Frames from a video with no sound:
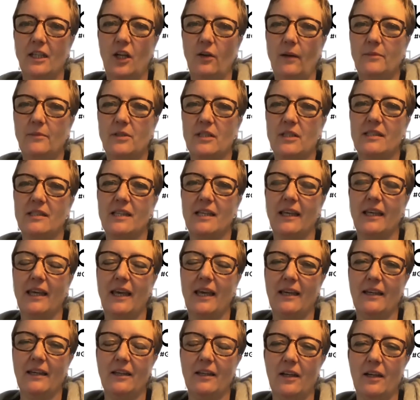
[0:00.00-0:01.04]
just
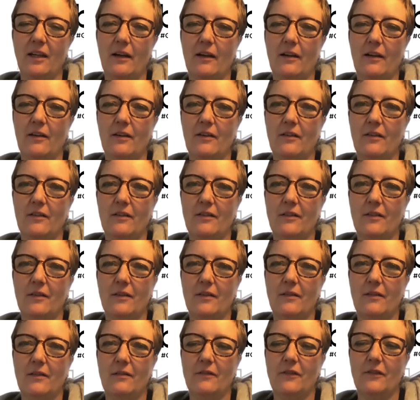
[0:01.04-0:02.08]
thinking
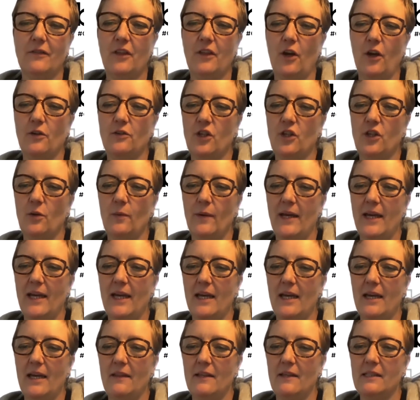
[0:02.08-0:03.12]
for those who were
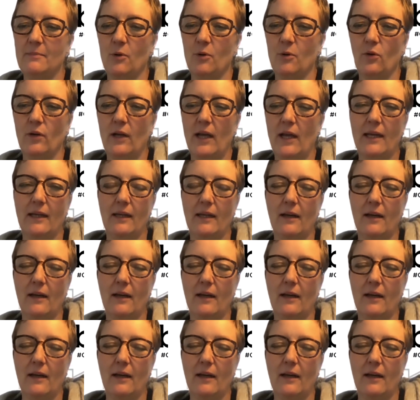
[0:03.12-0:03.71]
here this morning